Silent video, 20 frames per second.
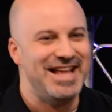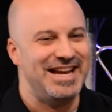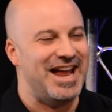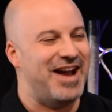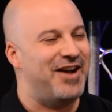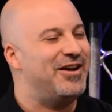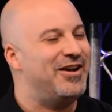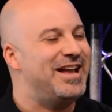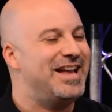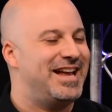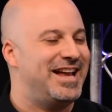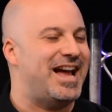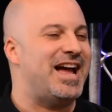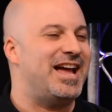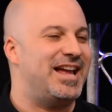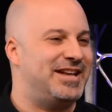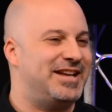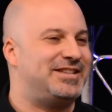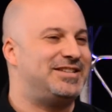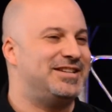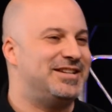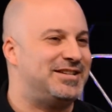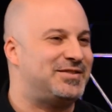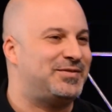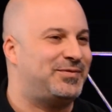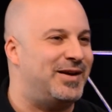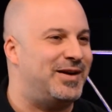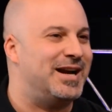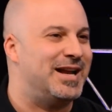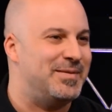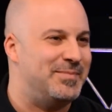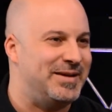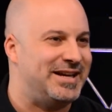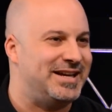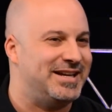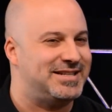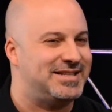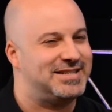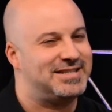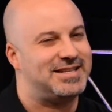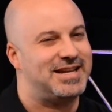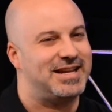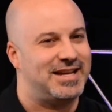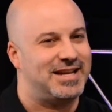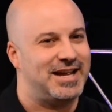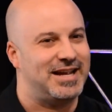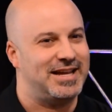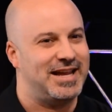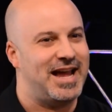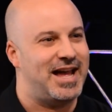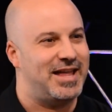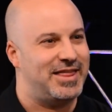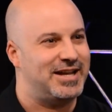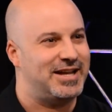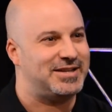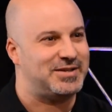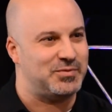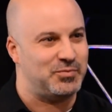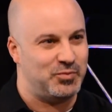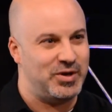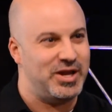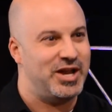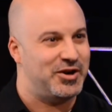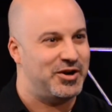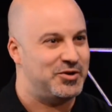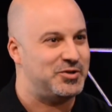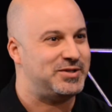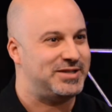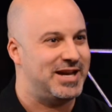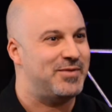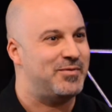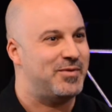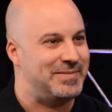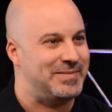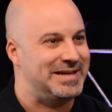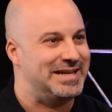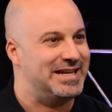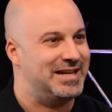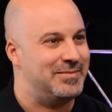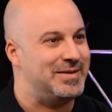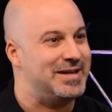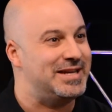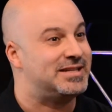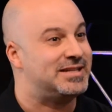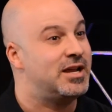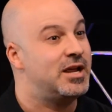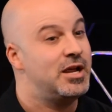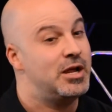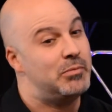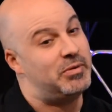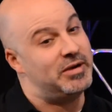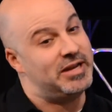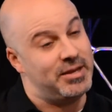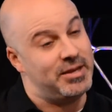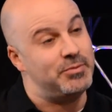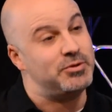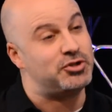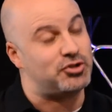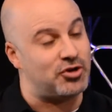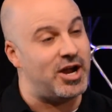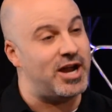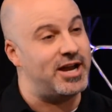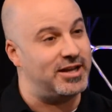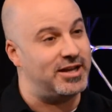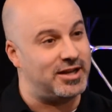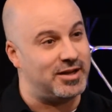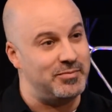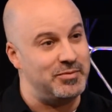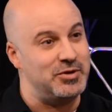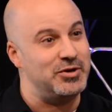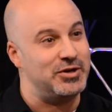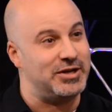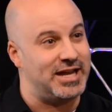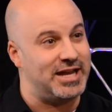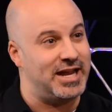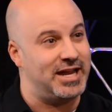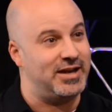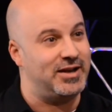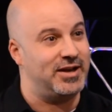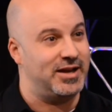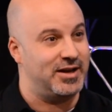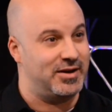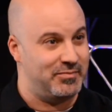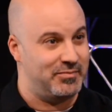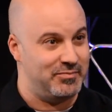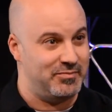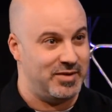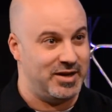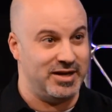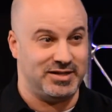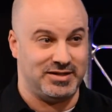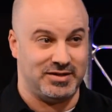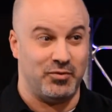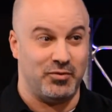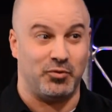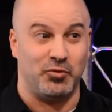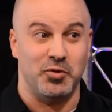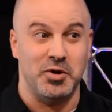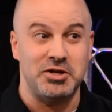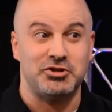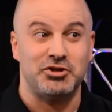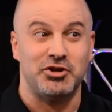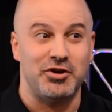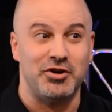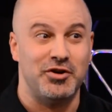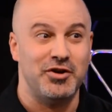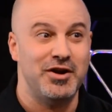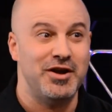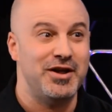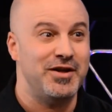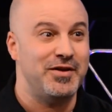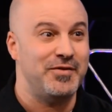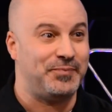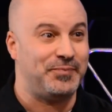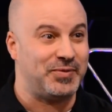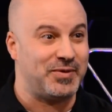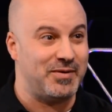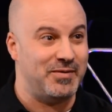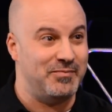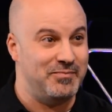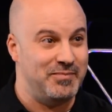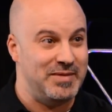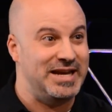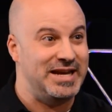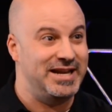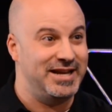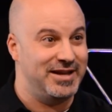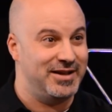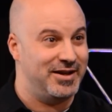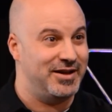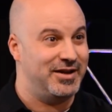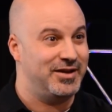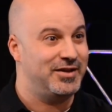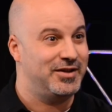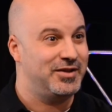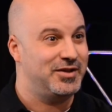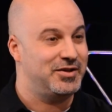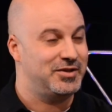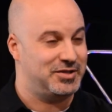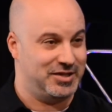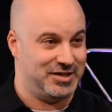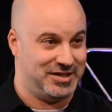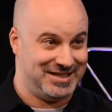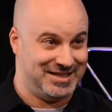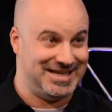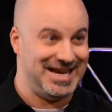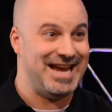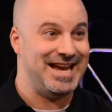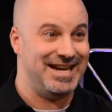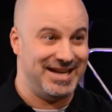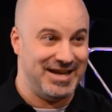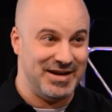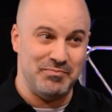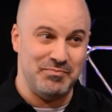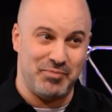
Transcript: Now, it's funny because it's like, we understand what medium is, but he was trying to communicate it's a richer media to say it in